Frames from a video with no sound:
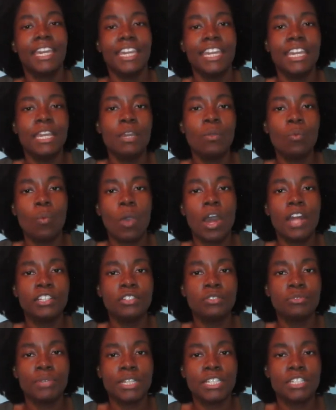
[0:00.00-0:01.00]
Eat
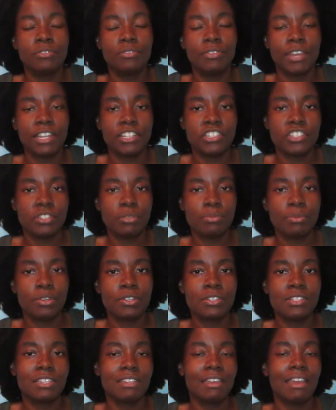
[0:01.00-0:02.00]
water rich
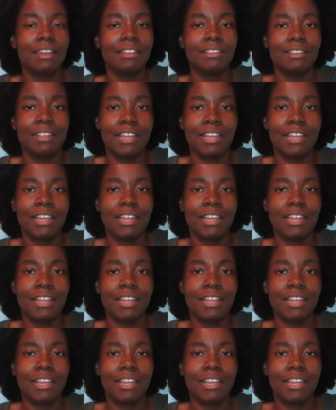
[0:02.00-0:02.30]
vegetables like